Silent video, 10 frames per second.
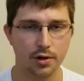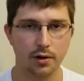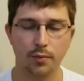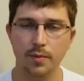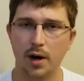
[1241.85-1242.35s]
I
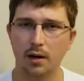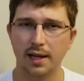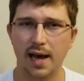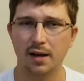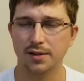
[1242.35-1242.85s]
started
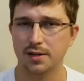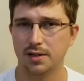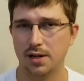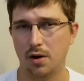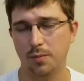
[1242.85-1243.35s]
remodeling
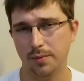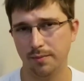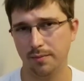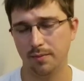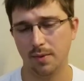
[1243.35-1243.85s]
houses.
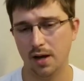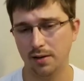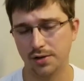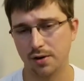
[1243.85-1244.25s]
I